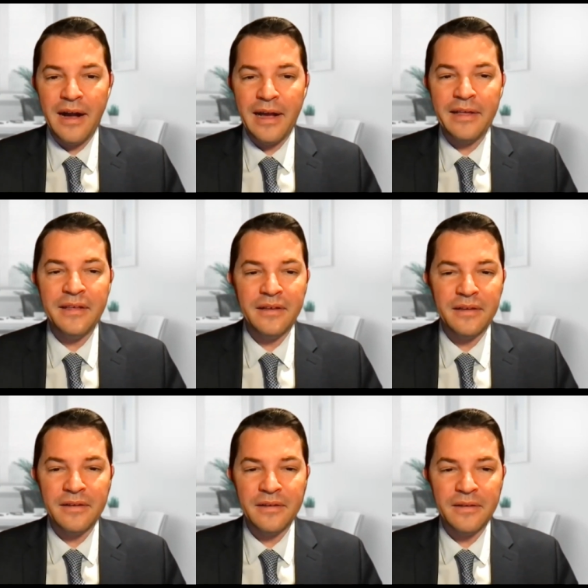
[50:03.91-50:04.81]
I
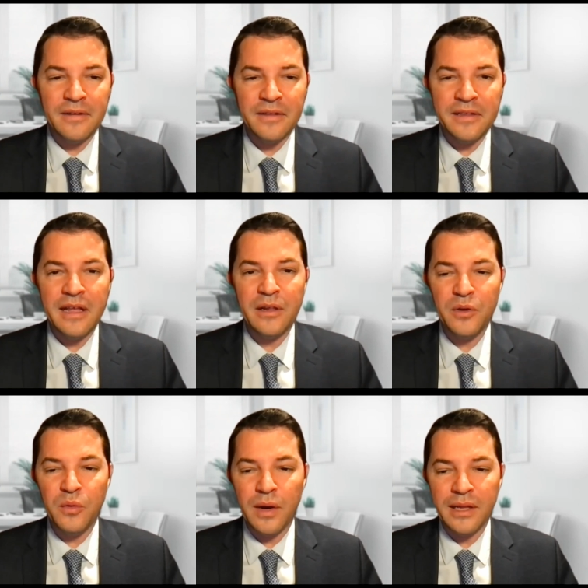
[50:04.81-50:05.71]
uh, tell
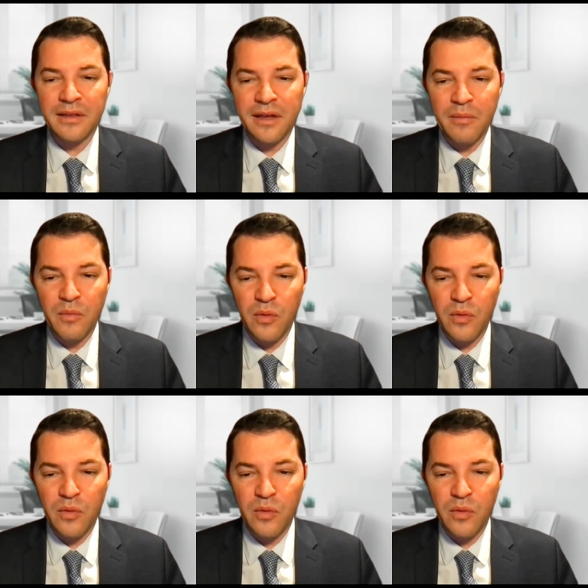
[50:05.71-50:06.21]
you one time